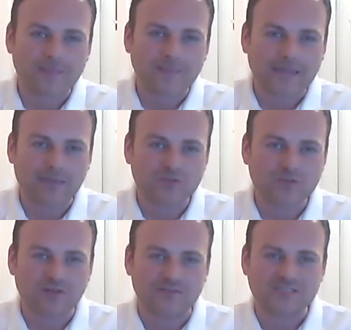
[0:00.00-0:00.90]

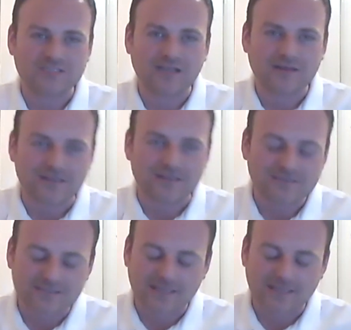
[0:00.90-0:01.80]
wasn't it, of the stand
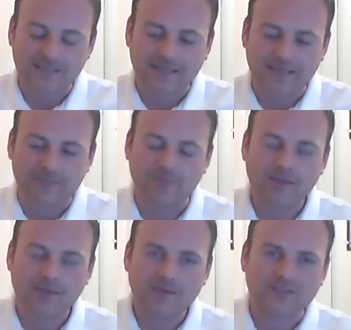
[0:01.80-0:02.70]
that's the
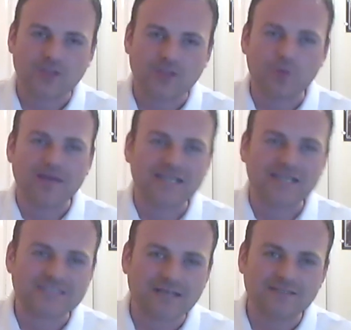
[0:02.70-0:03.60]
open air
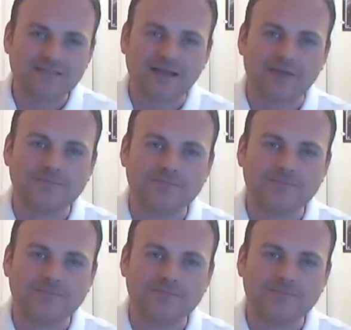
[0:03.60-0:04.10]
stand now.